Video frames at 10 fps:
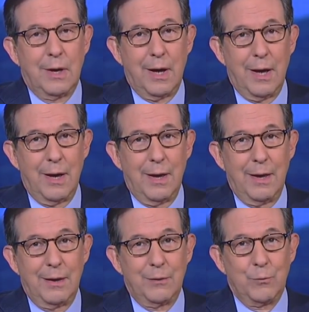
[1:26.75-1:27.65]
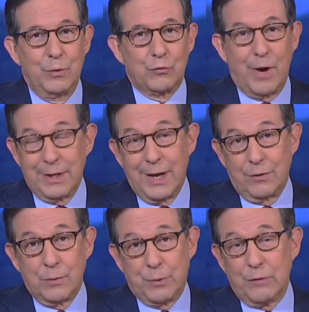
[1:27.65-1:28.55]
was trying to get
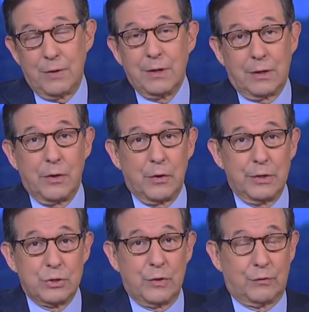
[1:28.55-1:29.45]
at the president. And clearly she